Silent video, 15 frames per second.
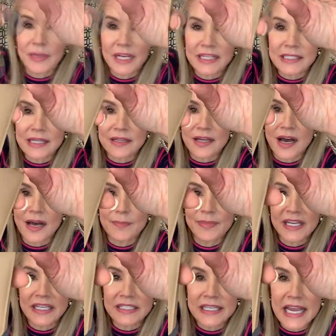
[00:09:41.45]
because he thought
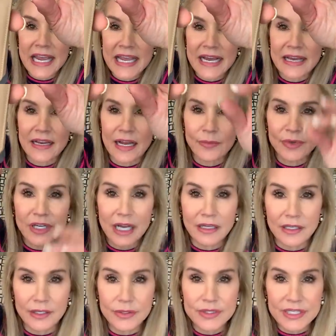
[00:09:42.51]
being tan, I would
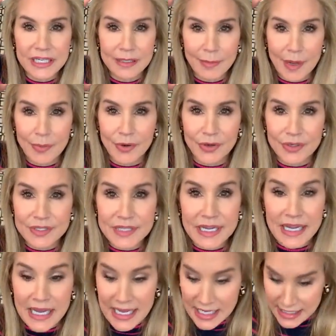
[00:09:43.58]
not lose it in my purse.
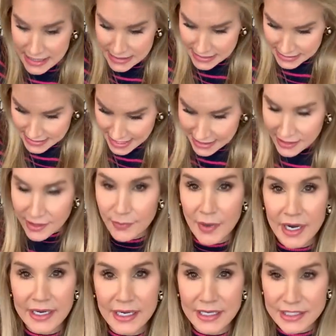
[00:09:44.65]
And he's exactly
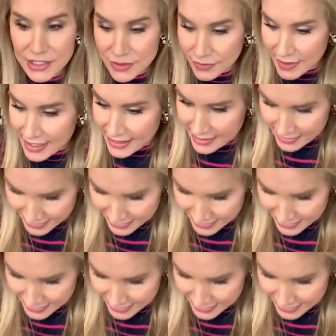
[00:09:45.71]
right. I do like